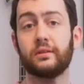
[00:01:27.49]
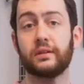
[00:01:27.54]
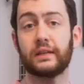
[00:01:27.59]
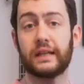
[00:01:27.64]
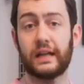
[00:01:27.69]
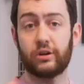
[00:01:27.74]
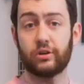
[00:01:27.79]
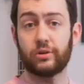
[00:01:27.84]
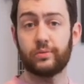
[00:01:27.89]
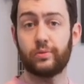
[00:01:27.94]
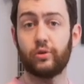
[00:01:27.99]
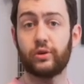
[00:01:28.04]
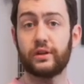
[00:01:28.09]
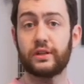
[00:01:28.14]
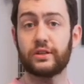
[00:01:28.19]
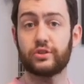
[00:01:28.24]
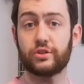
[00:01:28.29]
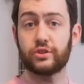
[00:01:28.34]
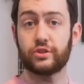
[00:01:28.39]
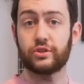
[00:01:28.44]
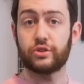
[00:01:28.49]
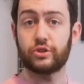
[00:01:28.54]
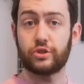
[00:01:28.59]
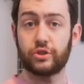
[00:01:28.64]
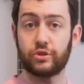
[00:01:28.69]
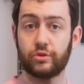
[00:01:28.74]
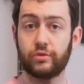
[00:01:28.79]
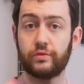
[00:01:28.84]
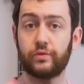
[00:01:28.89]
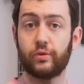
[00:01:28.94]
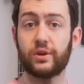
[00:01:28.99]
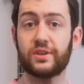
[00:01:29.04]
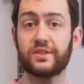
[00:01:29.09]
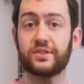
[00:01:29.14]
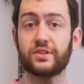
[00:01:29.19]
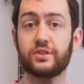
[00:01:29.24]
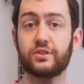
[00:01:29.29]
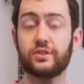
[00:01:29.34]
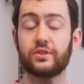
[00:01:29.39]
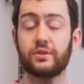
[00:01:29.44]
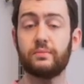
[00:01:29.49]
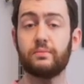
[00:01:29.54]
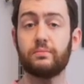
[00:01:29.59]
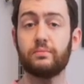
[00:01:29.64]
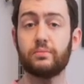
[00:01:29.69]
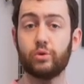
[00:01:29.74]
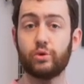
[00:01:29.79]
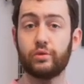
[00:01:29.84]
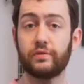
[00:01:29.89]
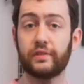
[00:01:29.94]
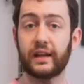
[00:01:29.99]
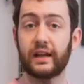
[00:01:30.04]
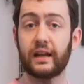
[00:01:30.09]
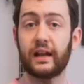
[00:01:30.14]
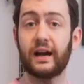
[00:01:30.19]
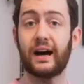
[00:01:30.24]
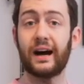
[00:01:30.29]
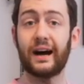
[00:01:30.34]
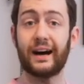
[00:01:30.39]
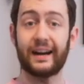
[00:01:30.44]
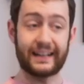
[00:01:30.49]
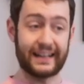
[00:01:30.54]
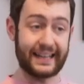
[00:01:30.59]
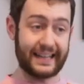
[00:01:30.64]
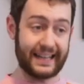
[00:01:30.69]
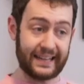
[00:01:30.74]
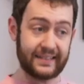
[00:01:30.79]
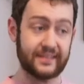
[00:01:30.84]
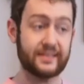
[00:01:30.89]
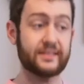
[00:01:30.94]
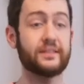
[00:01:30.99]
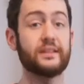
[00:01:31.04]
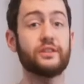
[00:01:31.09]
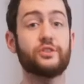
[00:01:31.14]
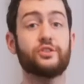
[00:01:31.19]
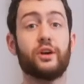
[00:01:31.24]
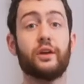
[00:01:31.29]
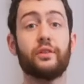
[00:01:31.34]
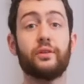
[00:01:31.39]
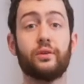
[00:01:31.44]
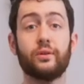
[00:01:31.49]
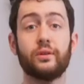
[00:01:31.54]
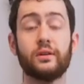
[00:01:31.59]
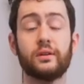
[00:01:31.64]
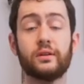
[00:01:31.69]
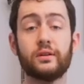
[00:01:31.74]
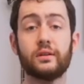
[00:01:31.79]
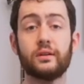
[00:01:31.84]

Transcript: Counterpoint is just two voices moving against each other